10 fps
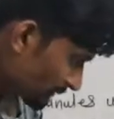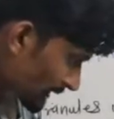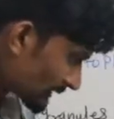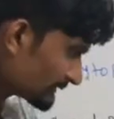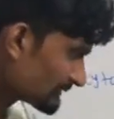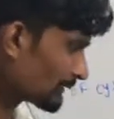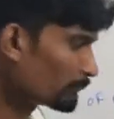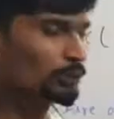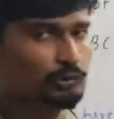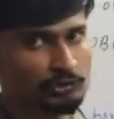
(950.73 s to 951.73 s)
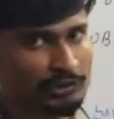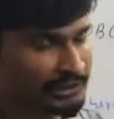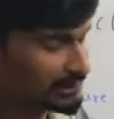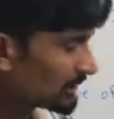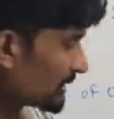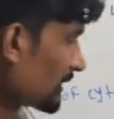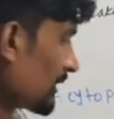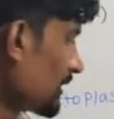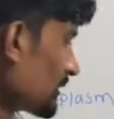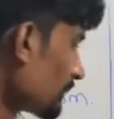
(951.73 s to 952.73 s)
one is the monocytes.
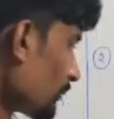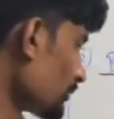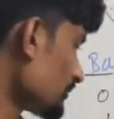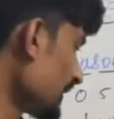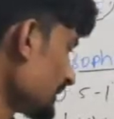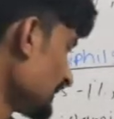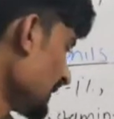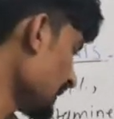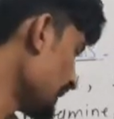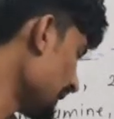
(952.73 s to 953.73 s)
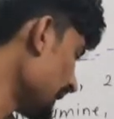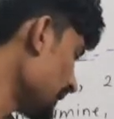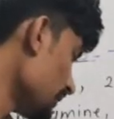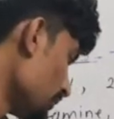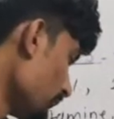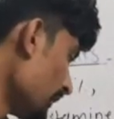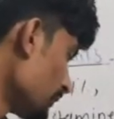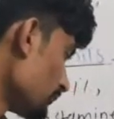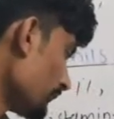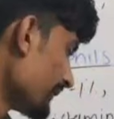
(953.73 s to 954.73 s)
The monocytes are
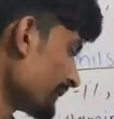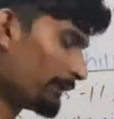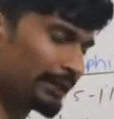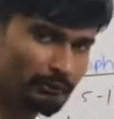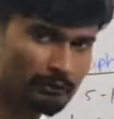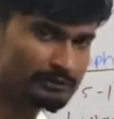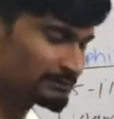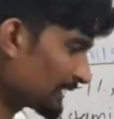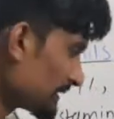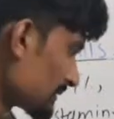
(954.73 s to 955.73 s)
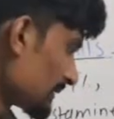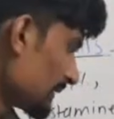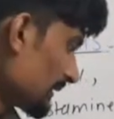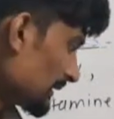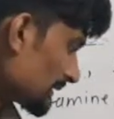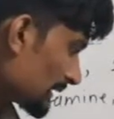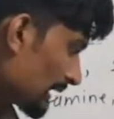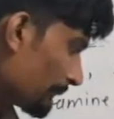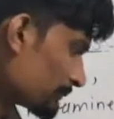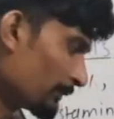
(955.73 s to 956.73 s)
12 to 20 micron in size. The
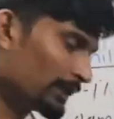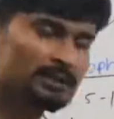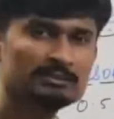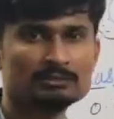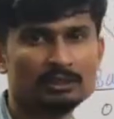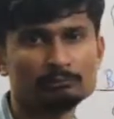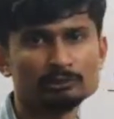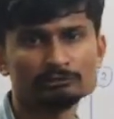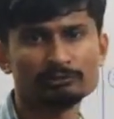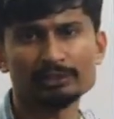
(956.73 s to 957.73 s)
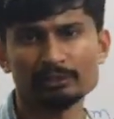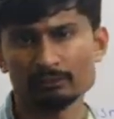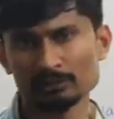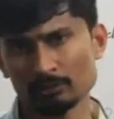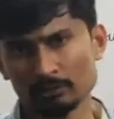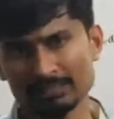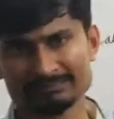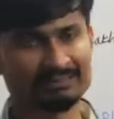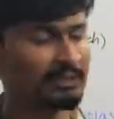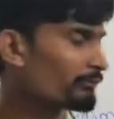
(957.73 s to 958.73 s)
lifespan is almost 20 hours or
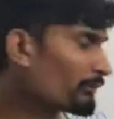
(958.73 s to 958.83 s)
less than